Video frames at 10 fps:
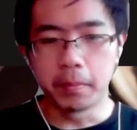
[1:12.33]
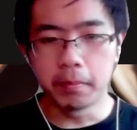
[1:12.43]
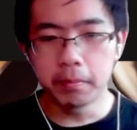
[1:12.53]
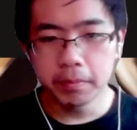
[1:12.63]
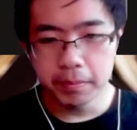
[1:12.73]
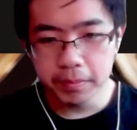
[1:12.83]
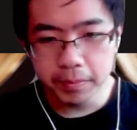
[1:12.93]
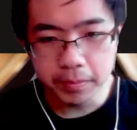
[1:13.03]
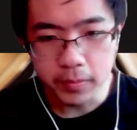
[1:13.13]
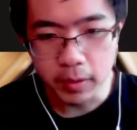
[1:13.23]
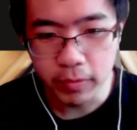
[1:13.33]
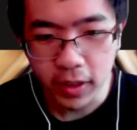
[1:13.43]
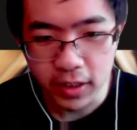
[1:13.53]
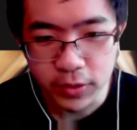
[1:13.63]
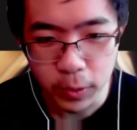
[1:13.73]
In
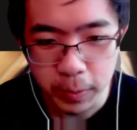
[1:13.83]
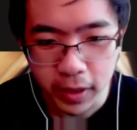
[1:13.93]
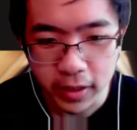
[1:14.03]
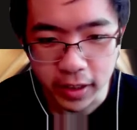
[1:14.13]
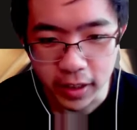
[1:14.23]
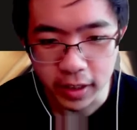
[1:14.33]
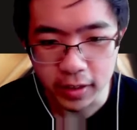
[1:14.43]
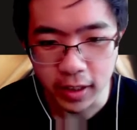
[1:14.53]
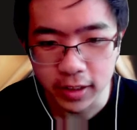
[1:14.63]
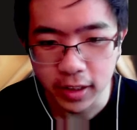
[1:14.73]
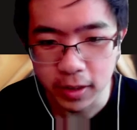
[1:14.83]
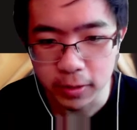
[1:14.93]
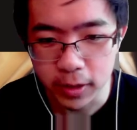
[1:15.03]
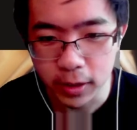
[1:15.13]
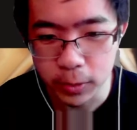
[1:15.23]
fact, it's so bad that I think
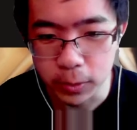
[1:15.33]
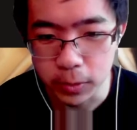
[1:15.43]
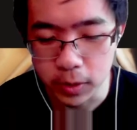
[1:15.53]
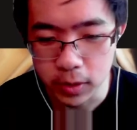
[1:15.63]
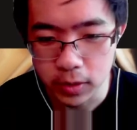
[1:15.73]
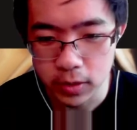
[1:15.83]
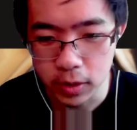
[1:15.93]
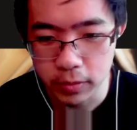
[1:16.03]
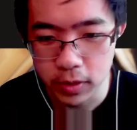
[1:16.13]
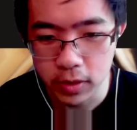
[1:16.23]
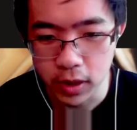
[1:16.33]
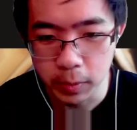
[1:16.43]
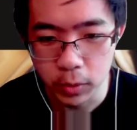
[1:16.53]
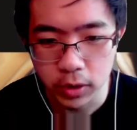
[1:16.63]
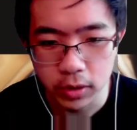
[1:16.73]
I'll try to soften the
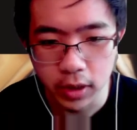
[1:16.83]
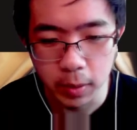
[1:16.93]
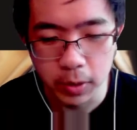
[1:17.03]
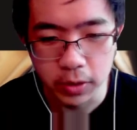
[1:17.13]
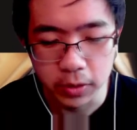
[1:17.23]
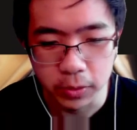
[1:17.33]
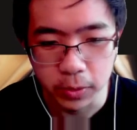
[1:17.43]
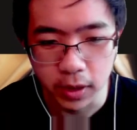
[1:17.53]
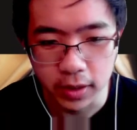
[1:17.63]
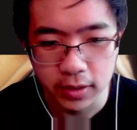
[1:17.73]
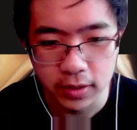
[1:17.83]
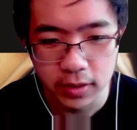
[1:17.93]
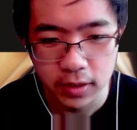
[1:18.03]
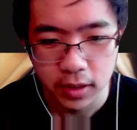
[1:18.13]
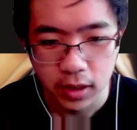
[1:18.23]
emotional damage on you guys
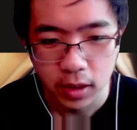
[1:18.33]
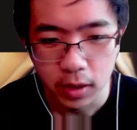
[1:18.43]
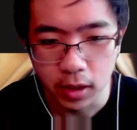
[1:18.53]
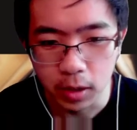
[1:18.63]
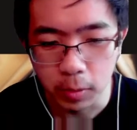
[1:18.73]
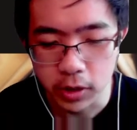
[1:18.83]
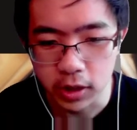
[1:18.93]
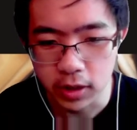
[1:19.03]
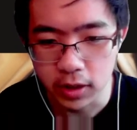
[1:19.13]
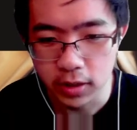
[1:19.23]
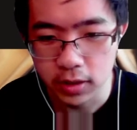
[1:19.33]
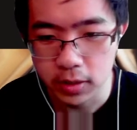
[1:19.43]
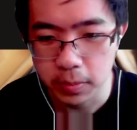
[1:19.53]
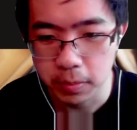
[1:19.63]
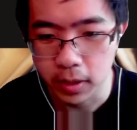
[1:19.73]
watching
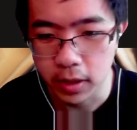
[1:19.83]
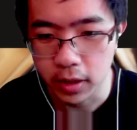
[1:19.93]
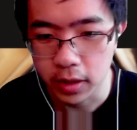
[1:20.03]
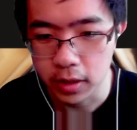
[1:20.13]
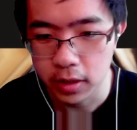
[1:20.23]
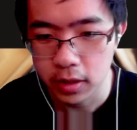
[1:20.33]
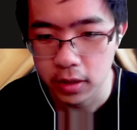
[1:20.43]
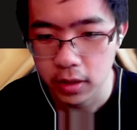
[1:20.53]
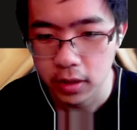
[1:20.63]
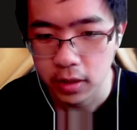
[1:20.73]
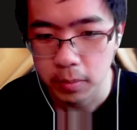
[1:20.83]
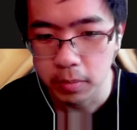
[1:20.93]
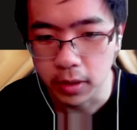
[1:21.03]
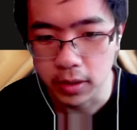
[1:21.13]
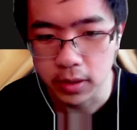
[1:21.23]
this by
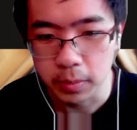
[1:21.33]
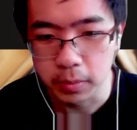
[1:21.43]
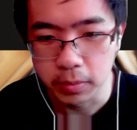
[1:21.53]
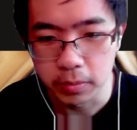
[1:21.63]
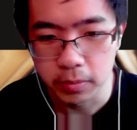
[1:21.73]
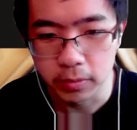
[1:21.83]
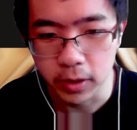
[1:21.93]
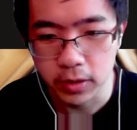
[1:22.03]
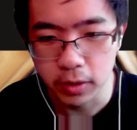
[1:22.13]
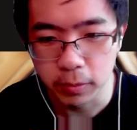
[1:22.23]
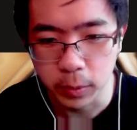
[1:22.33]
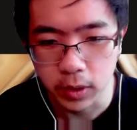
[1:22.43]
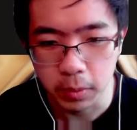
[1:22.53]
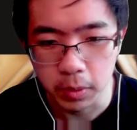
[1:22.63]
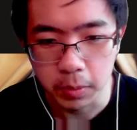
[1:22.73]
playing some very soft
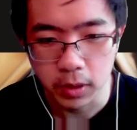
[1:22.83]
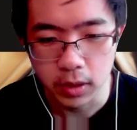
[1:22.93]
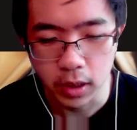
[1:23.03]
music maybe.